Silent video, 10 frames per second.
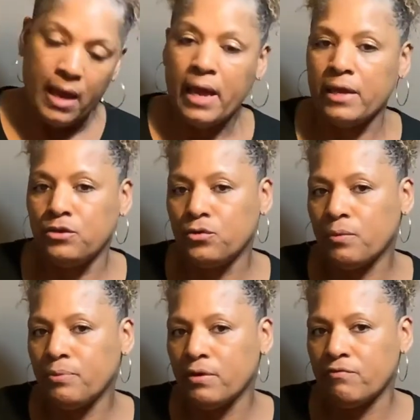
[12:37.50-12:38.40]
And you can
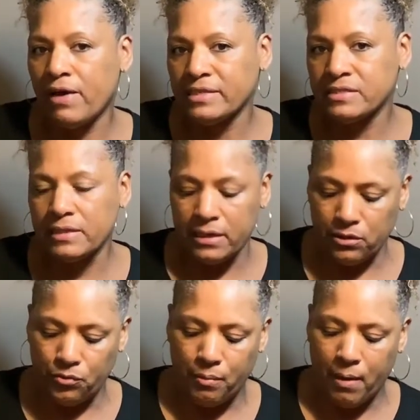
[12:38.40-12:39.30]
put Vaseline on
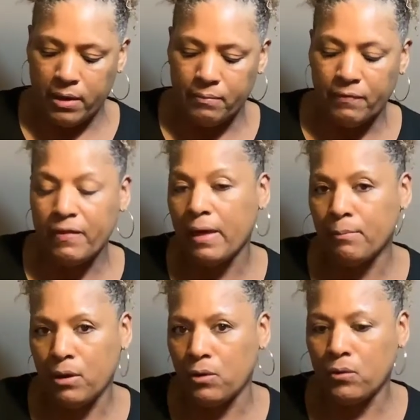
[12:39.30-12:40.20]
the bottom of that
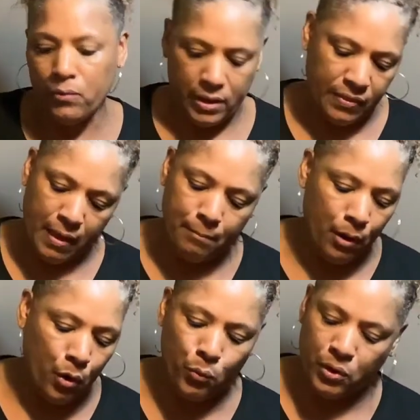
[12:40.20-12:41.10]
bowl, and that
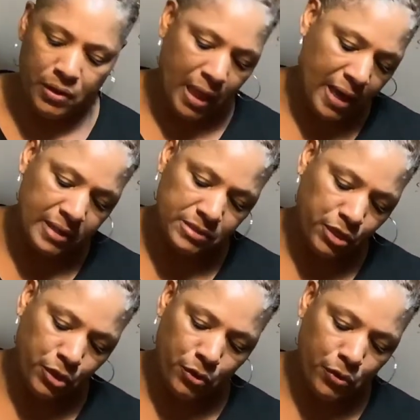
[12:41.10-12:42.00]
bowl will not
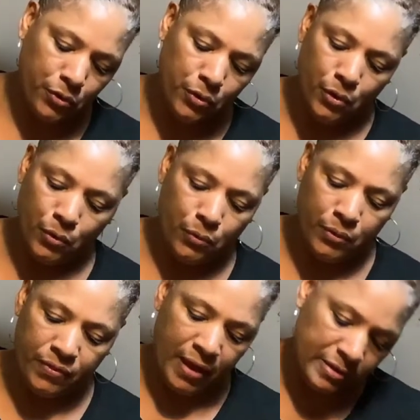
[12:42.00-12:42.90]
cure with
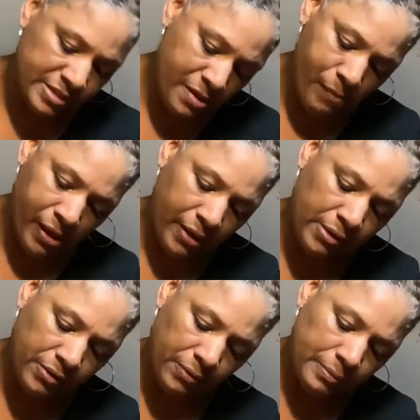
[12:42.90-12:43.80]
that cement.
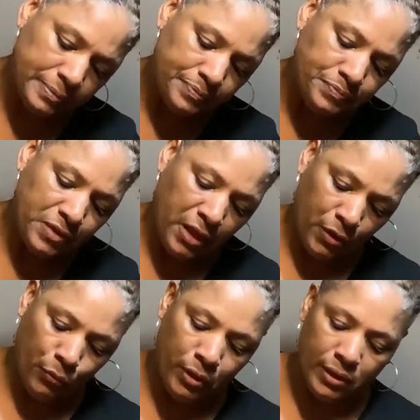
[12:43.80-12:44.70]
It
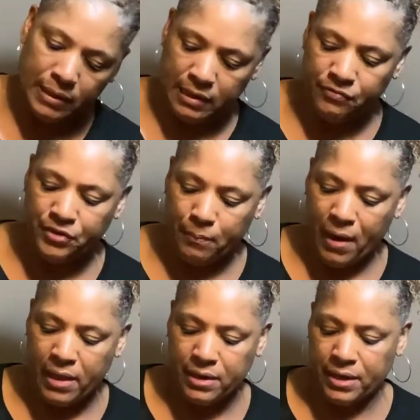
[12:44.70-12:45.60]
will lift up
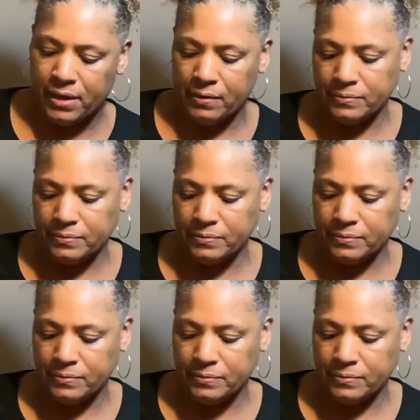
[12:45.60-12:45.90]
out of there.